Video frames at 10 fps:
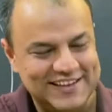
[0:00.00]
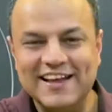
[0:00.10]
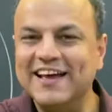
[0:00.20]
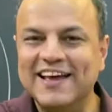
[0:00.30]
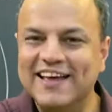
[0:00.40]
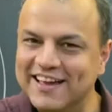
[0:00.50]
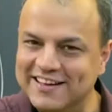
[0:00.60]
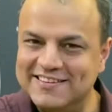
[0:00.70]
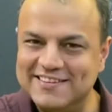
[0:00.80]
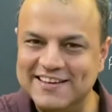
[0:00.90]

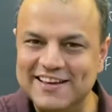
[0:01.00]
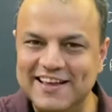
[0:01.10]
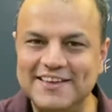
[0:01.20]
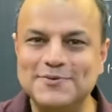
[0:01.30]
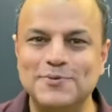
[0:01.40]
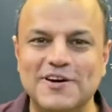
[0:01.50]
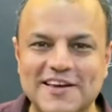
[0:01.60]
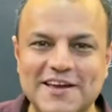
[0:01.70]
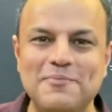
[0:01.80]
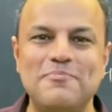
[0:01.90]
It still is
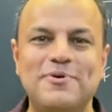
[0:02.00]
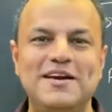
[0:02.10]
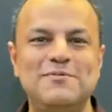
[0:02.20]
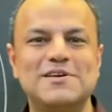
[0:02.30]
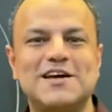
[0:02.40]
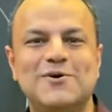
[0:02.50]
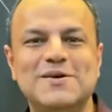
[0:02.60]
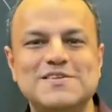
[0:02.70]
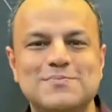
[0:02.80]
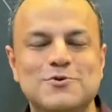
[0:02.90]
working pretty much how
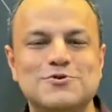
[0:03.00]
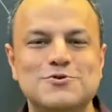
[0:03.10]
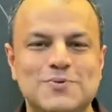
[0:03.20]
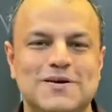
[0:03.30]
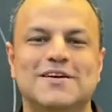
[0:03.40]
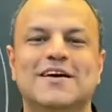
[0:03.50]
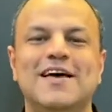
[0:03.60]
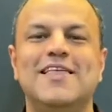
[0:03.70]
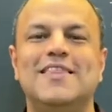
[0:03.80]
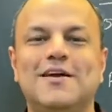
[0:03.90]
it's supposed to work.
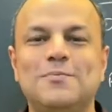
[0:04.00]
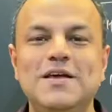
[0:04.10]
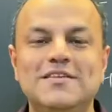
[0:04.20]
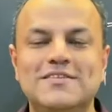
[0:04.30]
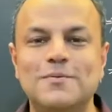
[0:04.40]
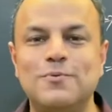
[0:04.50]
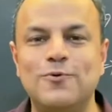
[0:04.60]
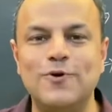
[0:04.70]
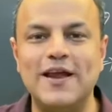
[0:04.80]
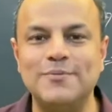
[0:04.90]
That means the
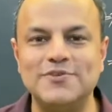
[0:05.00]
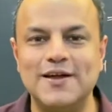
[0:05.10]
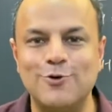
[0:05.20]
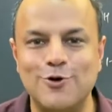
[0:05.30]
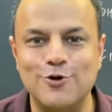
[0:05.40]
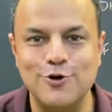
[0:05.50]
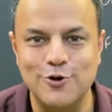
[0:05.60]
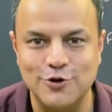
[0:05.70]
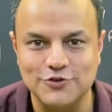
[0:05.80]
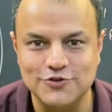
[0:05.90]
programs are not
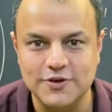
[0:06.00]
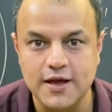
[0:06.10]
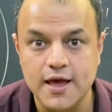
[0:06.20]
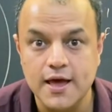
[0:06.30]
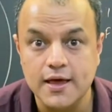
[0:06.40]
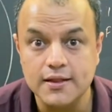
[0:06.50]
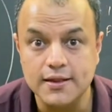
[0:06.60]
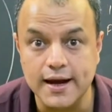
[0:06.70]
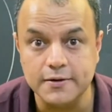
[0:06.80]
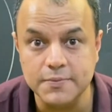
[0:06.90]
lost.
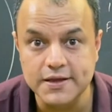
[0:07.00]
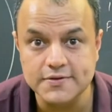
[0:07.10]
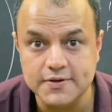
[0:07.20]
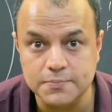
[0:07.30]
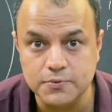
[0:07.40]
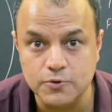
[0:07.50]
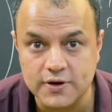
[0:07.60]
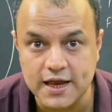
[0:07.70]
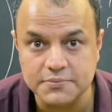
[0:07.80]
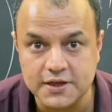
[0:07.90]
That means the
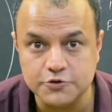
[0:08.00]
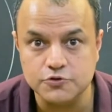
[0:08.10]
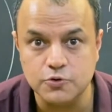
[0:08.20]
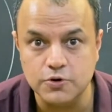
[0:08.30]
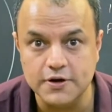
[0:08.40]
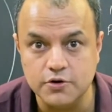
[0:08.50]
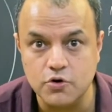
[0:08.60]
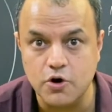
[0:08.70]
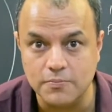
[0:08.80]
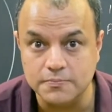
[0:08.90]
programs are stored in
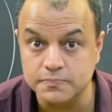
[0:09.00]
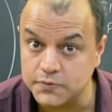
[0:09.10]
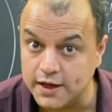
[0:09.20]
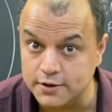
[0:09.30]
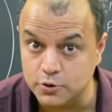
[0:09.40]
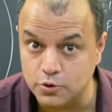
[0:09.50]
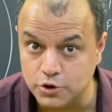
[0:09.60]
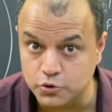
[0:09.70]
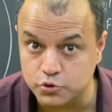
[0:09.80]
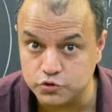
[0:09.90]
ROM. I
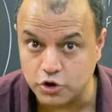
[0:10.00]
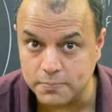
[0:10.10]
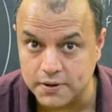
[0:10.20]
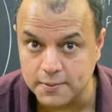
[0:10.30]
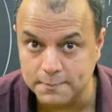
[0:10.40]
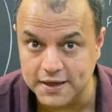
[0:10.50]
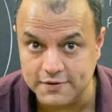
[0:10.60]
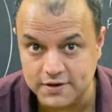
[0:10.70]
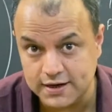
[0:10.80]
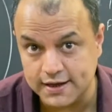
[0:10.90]
told you, stop
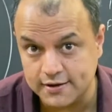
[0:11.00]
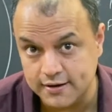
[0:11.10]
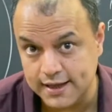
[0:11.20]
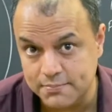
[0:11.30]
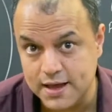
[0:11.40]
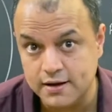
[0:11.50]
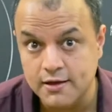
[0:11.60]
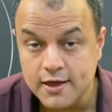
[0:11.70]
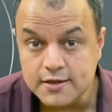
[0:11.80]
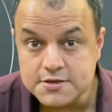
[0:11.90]
behaving like a layman.
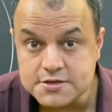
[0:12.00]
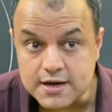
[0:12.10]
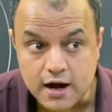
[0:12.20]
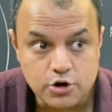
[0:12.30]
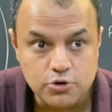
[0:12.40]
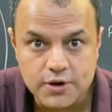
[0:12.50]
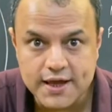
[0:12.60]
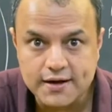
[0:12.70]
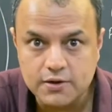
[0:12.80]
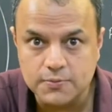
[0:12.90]
Start
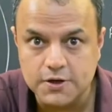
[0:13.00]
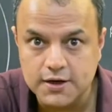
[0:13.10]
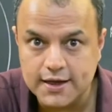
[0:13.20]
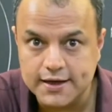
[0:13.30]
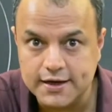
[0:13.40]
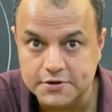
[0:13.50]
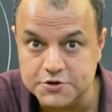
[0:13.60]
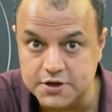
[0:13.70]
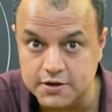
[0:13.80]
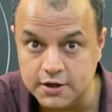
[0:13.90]
looking at the world like an
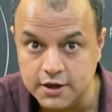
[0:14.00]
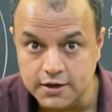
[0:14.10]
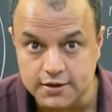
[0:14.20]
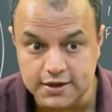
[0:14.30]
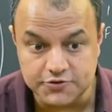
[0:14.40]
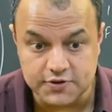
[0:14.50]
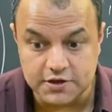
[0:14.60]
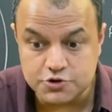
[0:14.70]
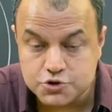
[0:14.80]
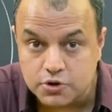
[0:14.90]
engineer. These
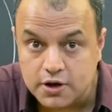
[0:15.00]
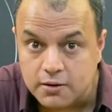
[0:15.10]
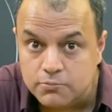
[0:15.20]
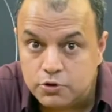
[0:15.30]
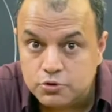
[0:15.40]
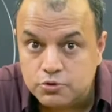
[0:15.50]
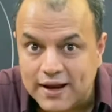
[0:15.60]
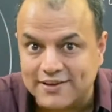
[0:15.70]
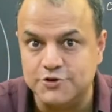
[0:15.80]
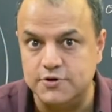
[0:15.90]
things should come to you
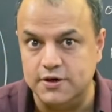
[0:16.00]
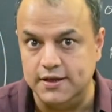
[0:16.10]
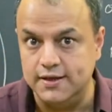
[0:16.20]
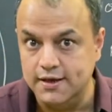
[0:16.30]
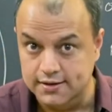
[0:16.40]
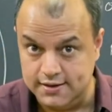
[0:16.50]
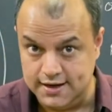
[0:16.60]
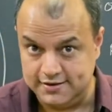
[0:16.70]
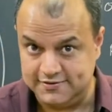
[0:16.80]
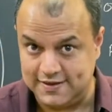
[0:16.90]
naturally the
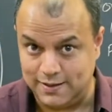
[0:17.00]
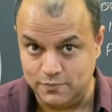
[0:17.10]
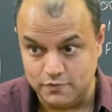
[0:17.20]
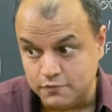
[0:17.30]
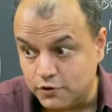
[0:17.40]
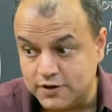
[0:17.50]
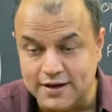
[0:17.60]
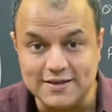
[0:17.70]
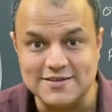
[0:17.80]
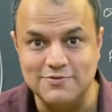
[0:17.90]
next time for the
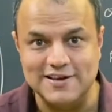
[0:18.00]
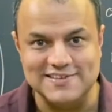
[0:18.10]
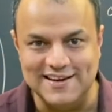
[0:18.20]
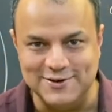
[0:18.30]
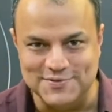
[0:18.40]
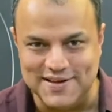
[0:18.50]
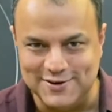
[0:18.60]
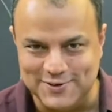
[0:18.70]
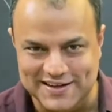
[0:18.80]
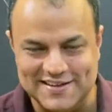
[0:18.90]
next device that you
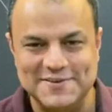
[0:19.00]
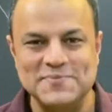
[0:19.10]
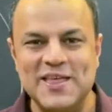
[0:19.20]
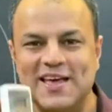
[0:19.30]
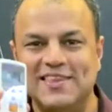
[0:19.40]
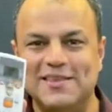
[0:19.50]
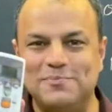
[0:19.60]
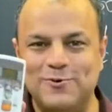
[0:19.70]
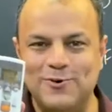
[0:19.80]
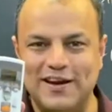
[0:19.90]
evaluate. The
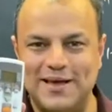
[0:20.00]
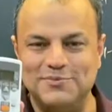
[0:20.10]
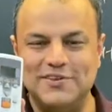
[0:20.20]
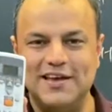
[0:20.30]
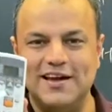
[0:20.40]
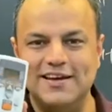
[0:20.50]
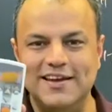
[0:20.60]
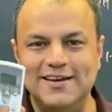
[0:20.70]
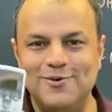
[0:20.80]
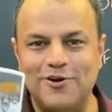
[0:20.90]
programs
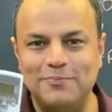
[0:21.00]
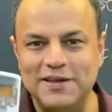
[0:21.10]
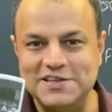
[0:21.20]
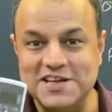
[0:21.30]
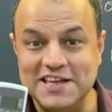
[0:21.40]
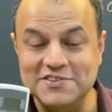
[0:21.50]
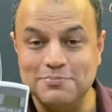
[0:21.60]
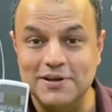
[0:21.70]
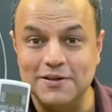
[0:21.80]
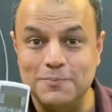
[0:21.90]
need not be
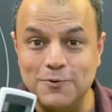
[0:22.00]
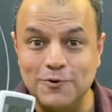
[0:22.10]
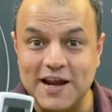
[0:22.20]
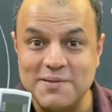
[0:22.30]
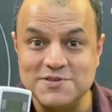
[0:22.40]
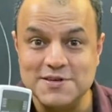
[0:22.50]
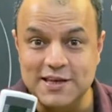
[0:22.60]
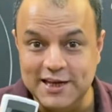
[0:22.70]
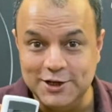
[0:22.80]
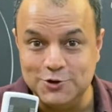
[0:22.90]
changed, but the programs
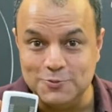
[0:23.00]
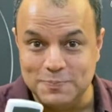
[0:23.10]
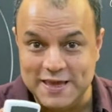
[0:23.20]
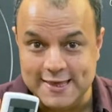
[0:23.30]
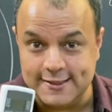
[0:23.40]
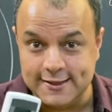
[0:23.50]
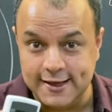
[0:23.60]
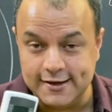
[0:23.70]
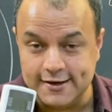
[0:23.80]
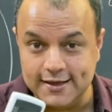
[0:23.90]
need to be
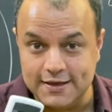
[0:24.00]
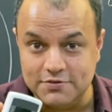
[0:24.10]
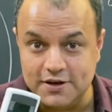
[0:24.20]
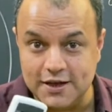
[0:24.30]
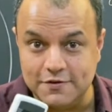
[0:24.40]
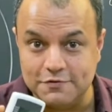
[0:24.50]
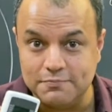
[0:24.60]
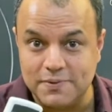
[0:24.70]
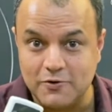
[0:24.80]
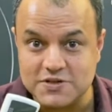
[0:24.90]
there even
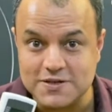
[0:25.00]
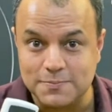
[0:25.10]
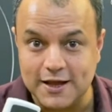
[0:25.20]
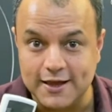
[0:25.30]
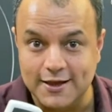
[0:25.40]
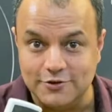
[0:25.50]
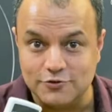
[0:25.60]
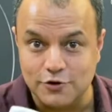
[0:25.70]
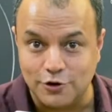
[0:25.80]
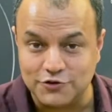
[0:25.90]
if power supply
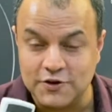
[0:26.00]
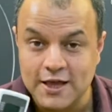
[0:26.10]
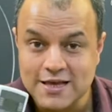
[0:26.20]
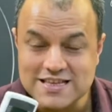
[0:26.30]
is lost.